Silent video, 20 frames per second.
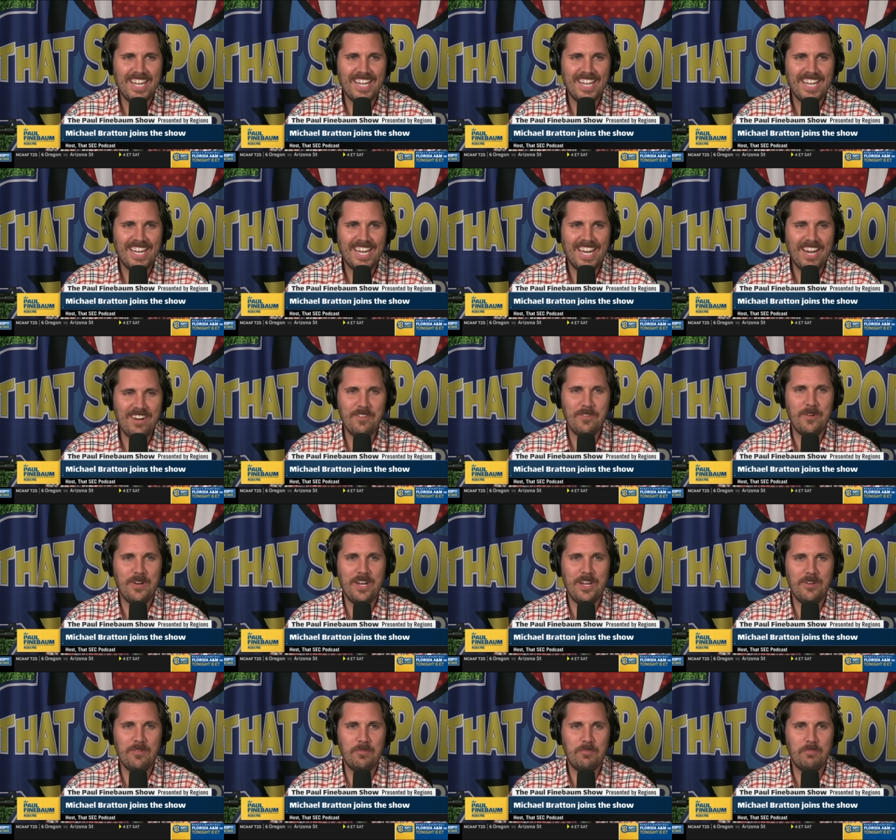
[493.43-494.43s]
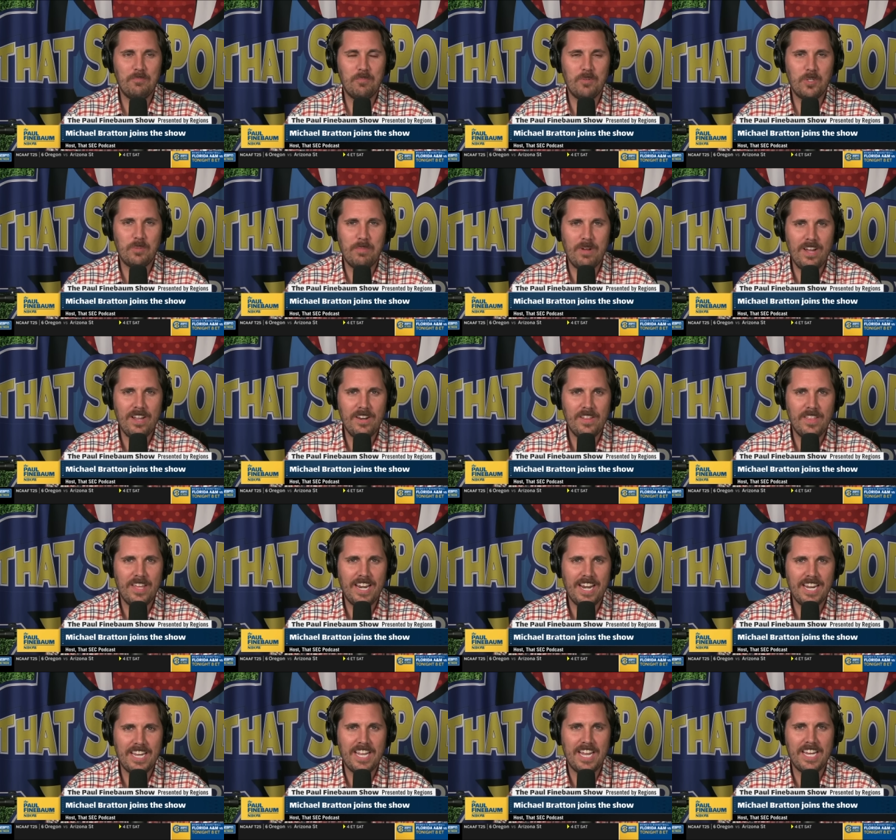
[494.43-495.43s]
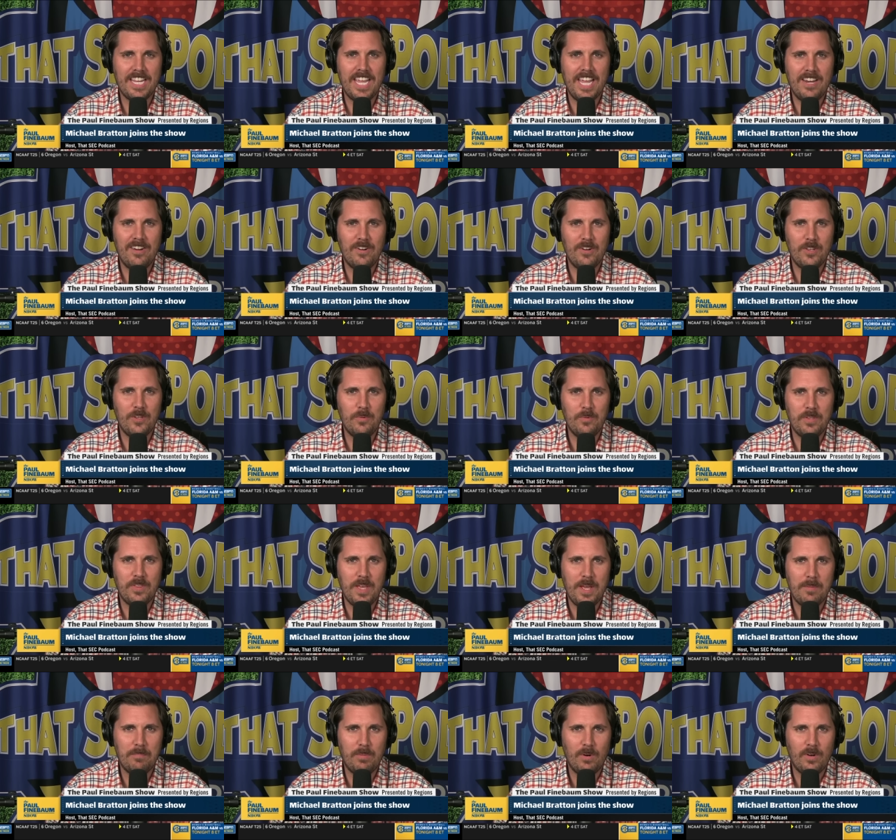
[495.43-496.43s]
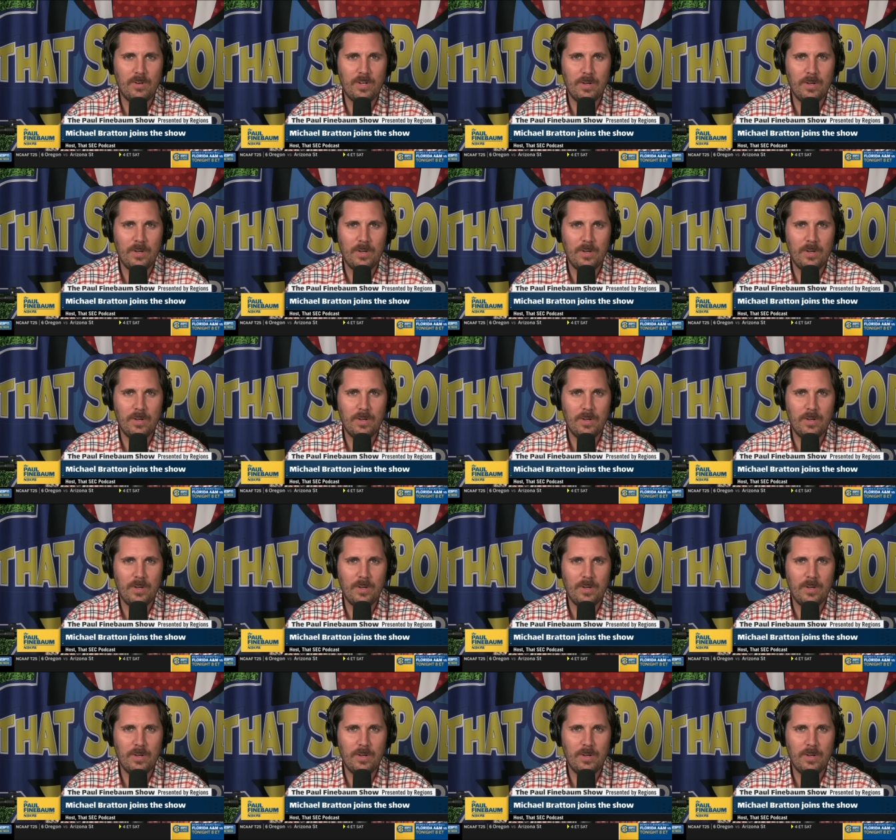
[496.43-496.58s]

I don't know how to respond to that. I, I can't argue with that, Paul.